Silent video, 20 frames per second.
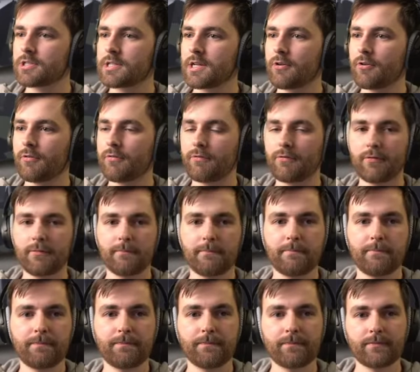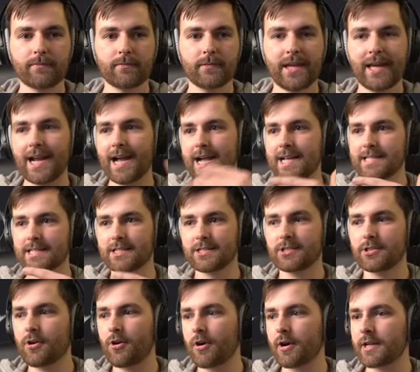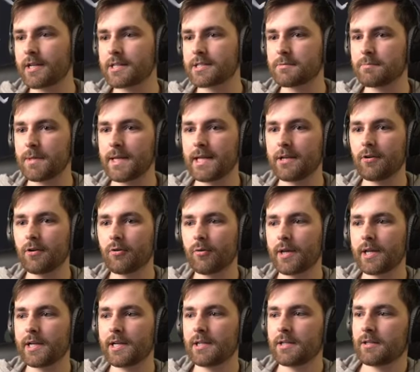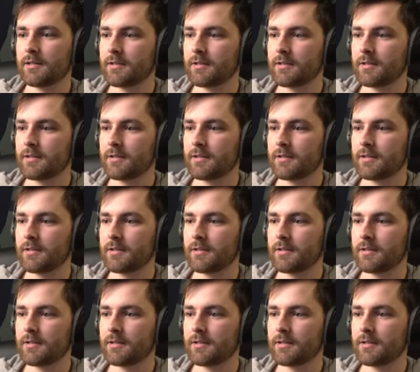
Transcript: sort of it has a starting speed already